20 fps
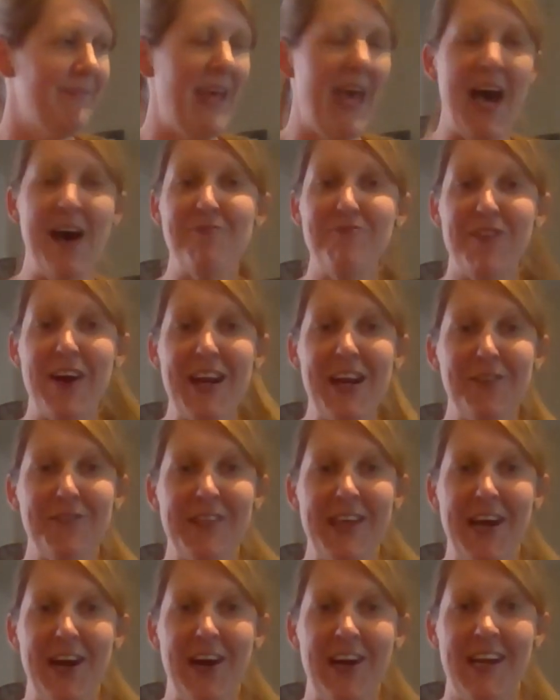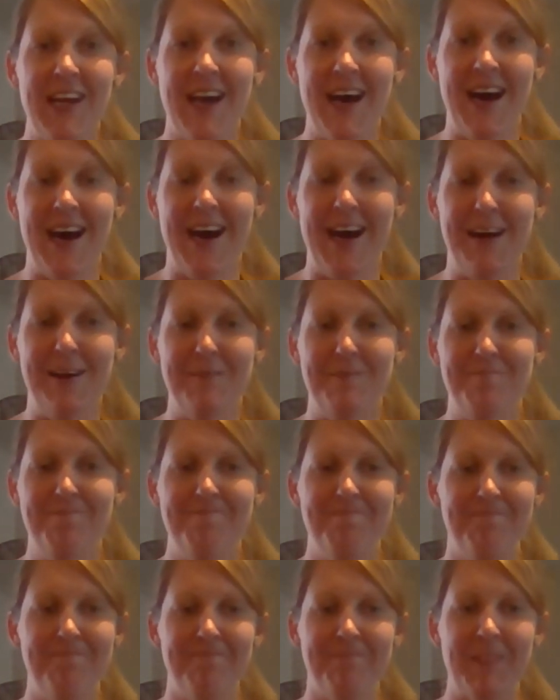Have fun out there.
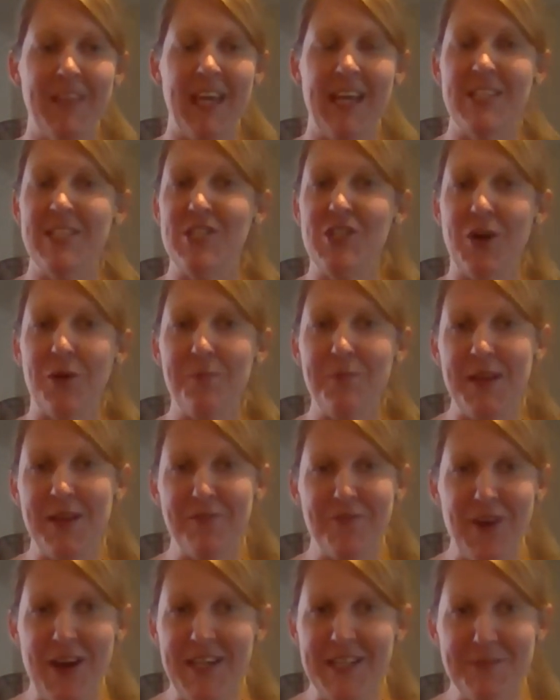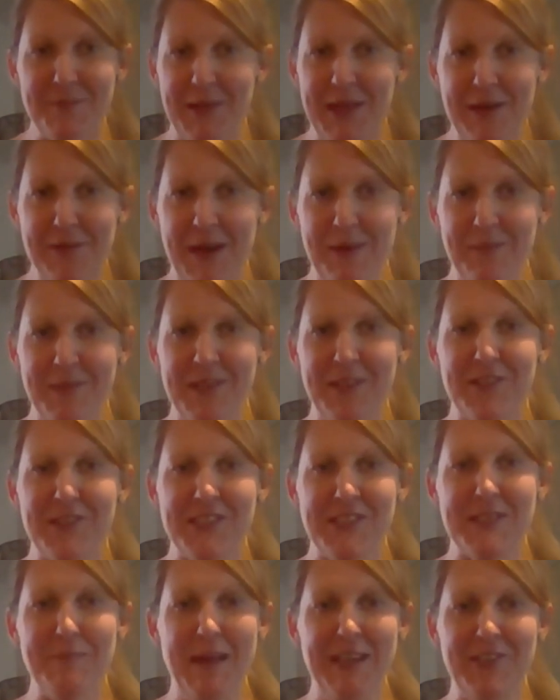Don't be afraid to play around with your
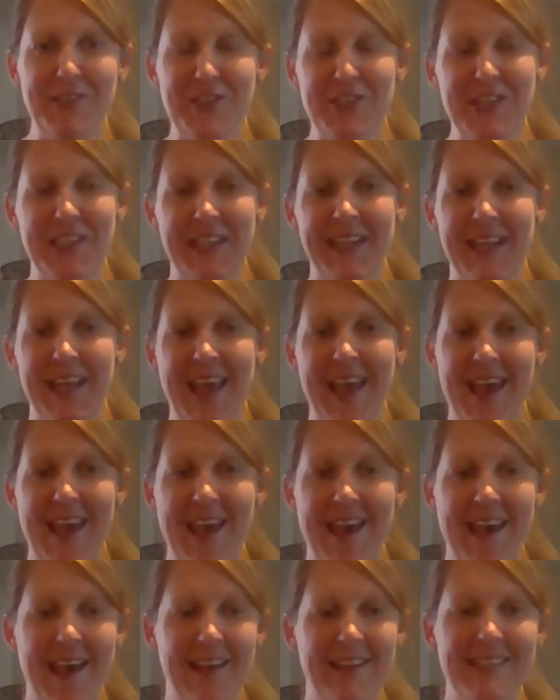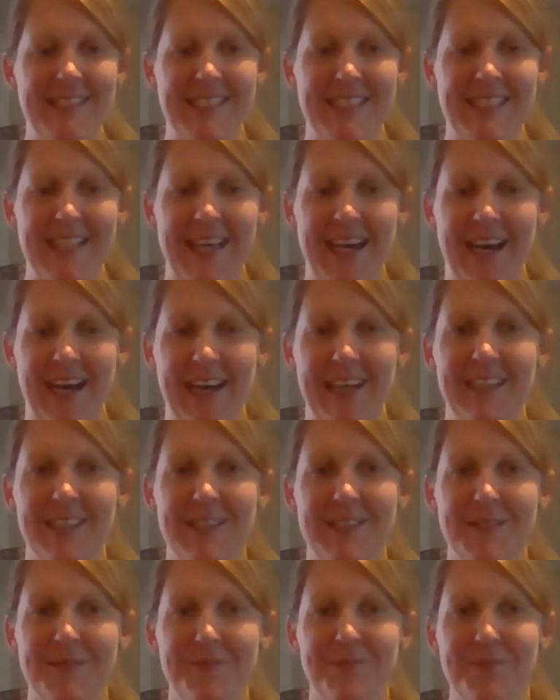suspension, and
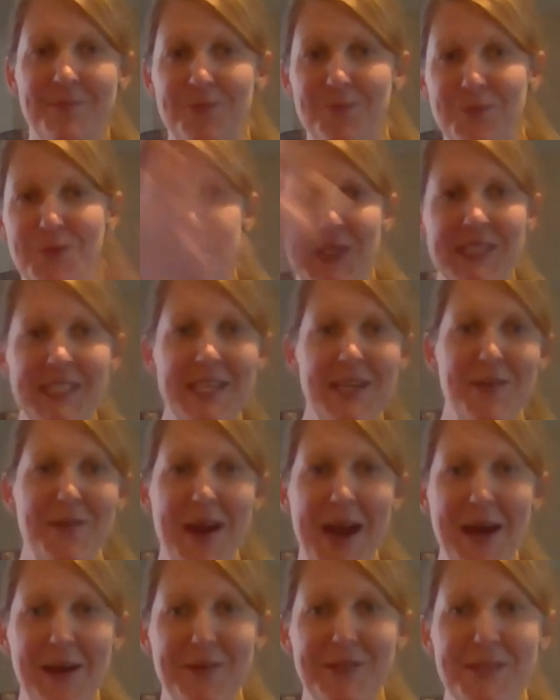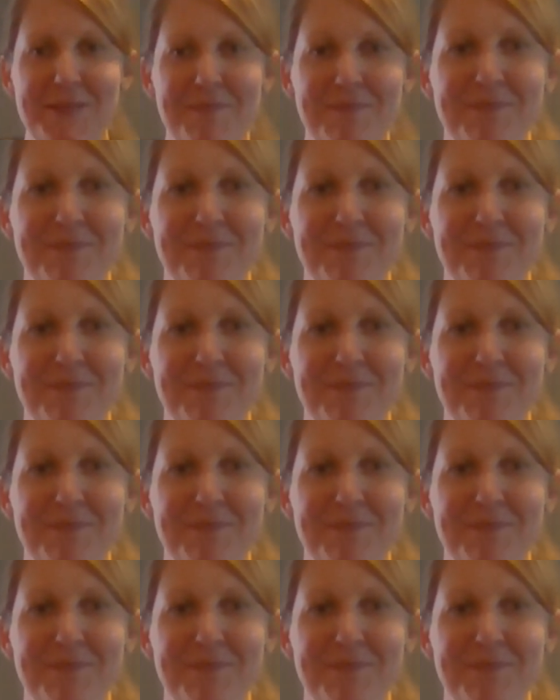see you around.